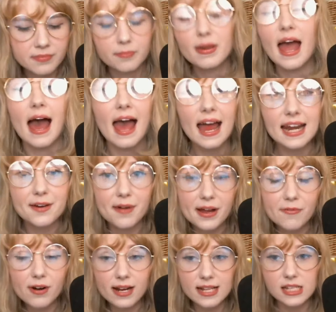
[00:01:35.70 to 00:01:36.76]
But yeah, anyway,
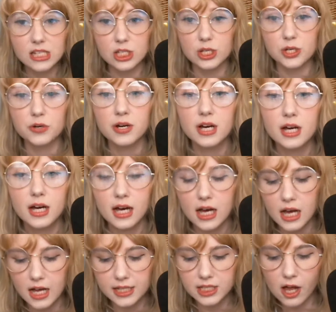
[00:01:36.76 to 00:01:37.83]
wanted to
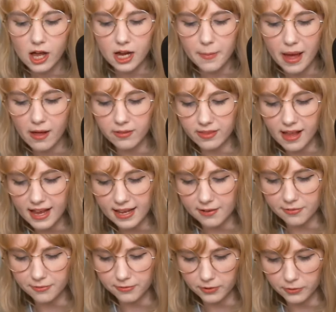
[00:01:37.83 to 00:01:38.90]
talk about
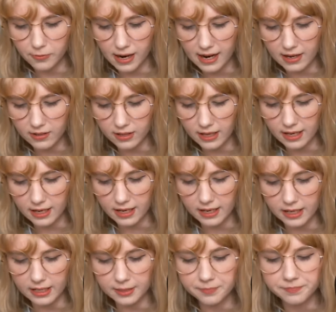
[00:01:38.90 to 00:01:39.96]
life while
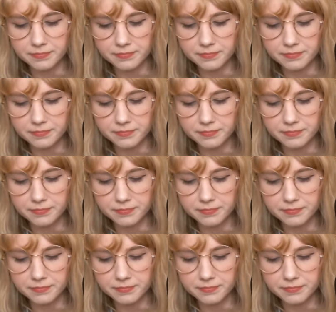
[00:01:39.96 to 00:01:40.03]
I